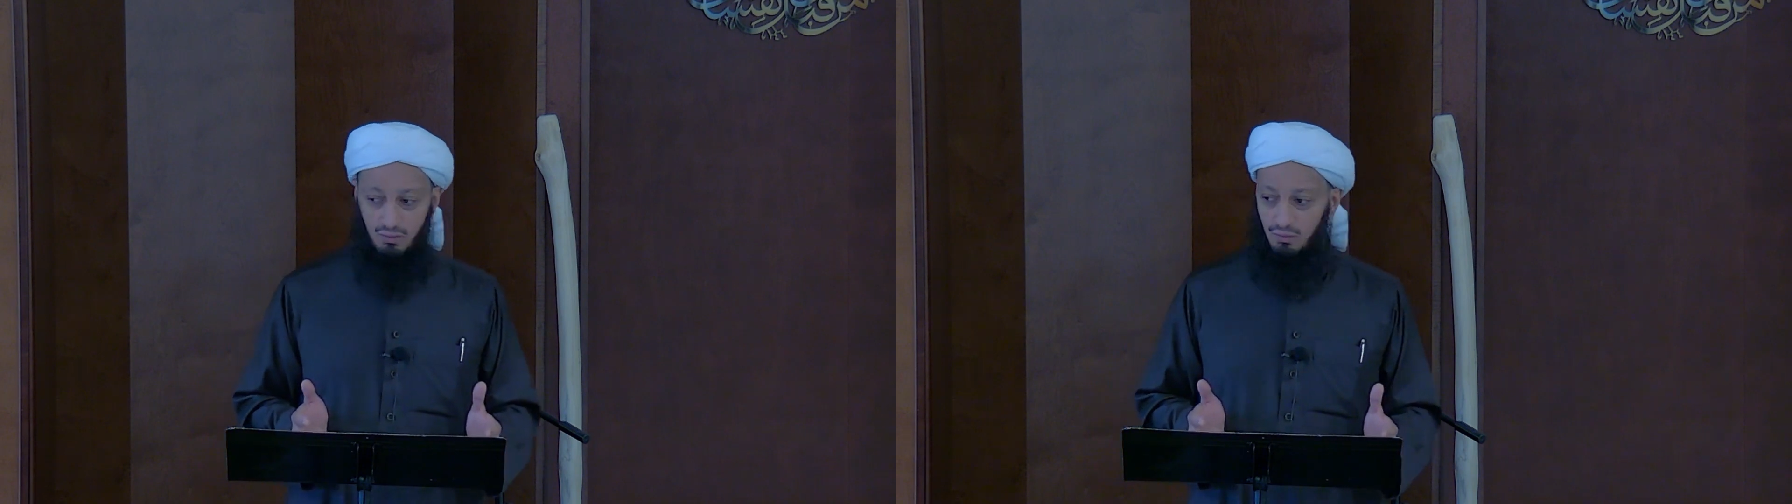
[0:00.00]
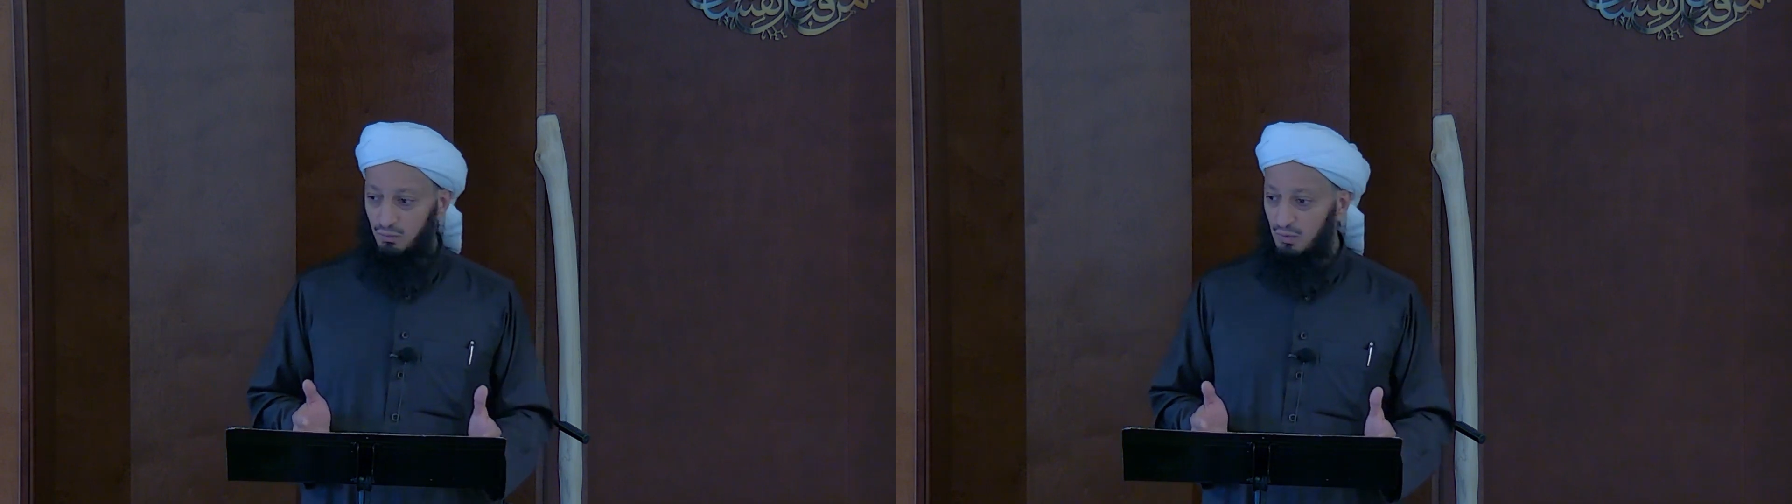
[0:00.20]

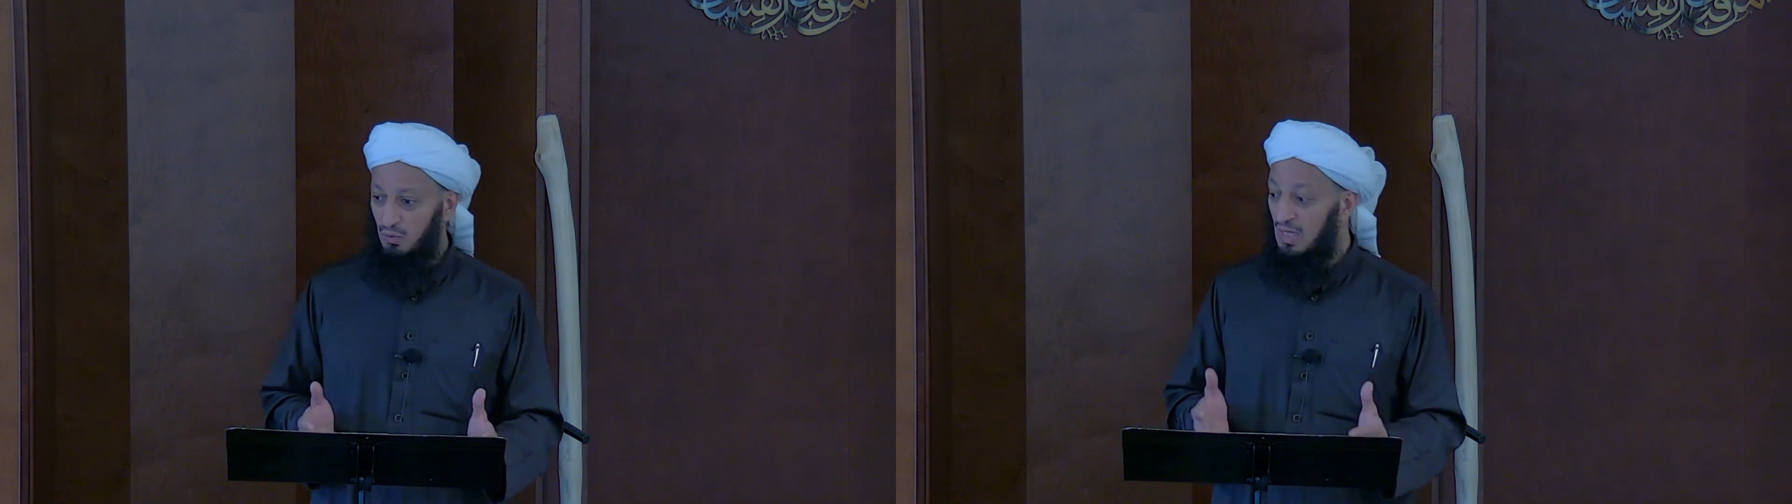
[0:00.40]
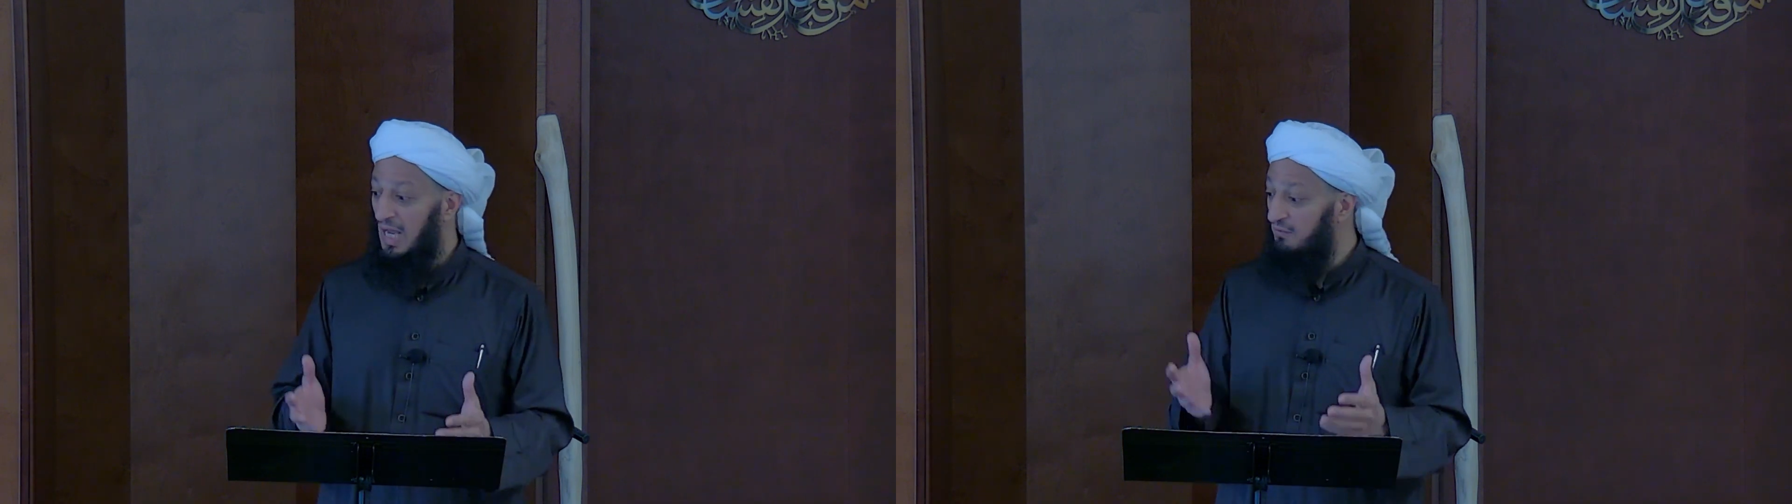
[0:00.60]
We
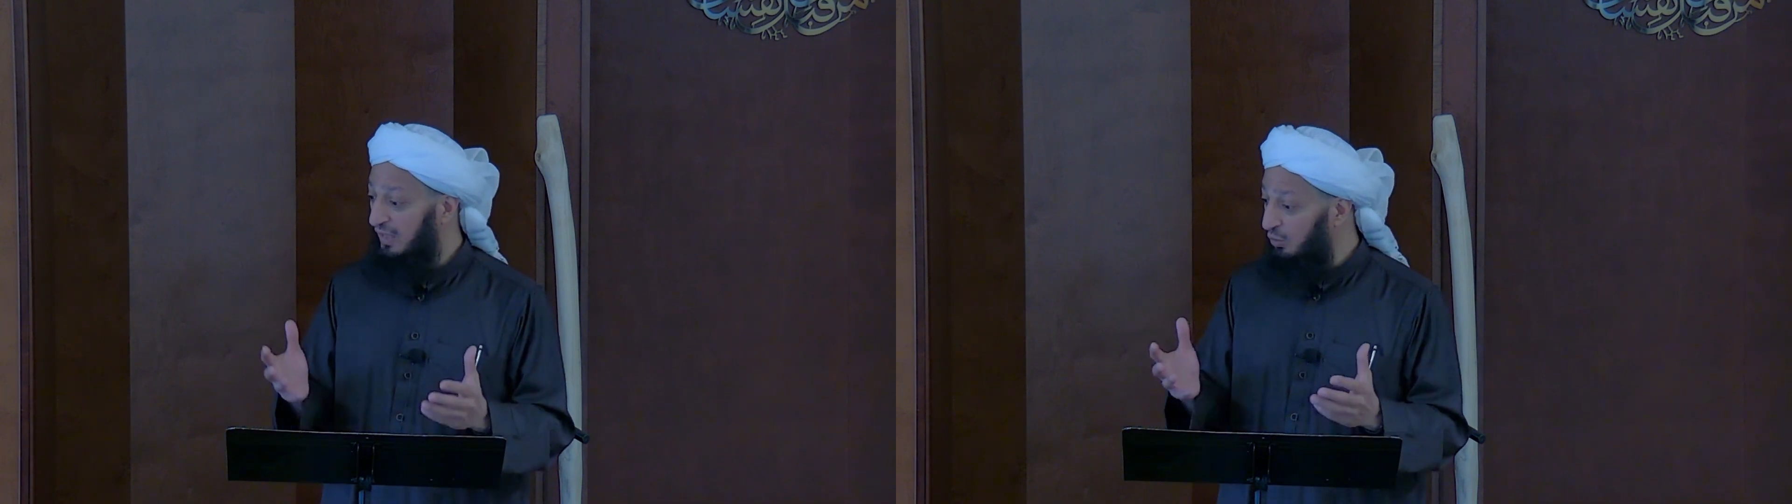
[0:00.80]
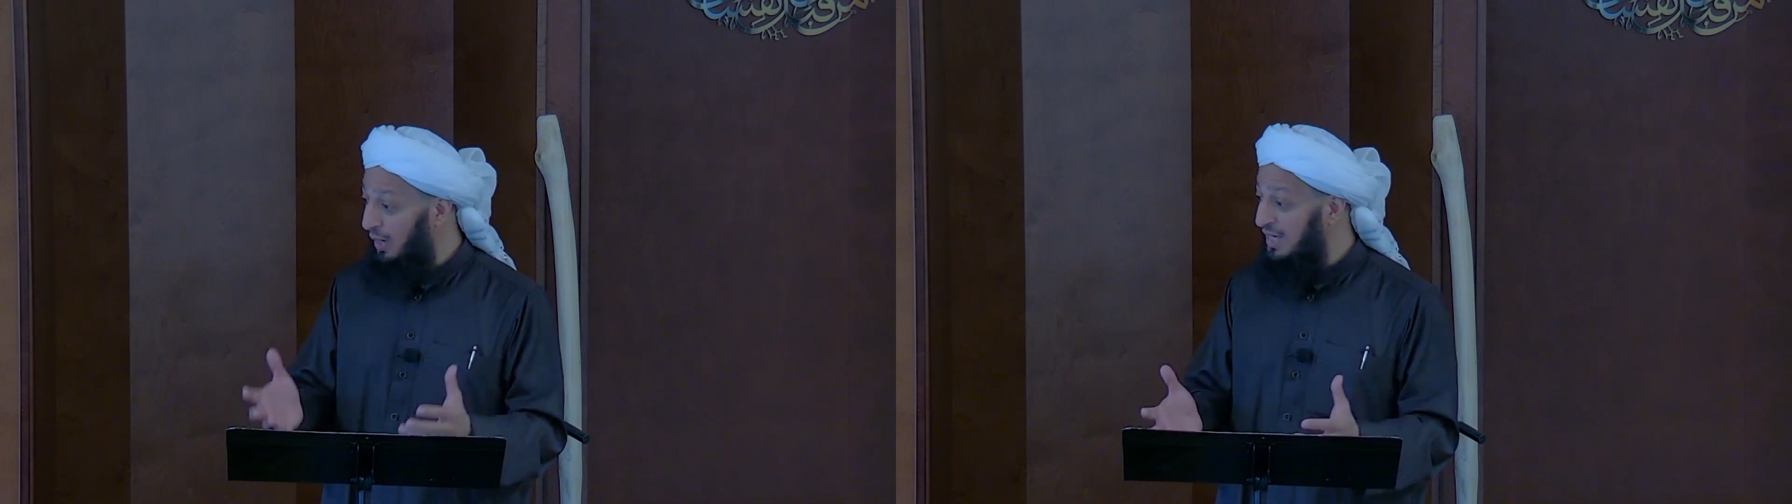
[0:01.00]
don't have
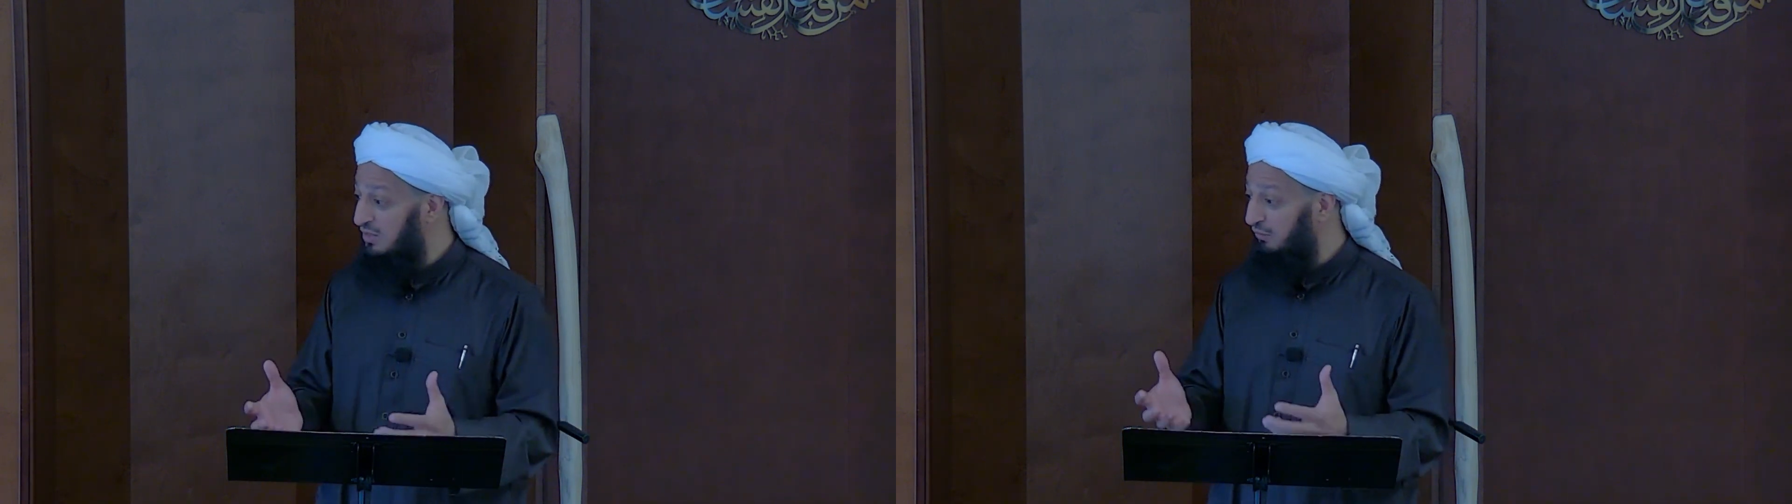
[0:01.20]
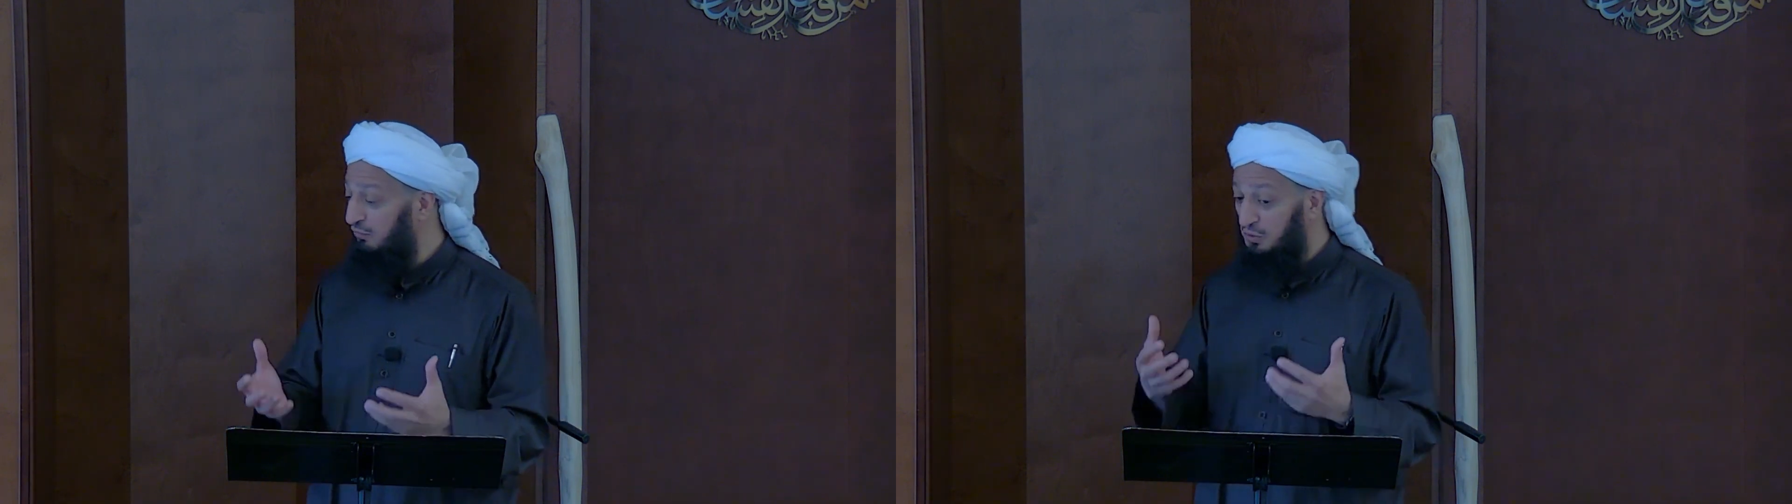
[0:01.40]
any ways of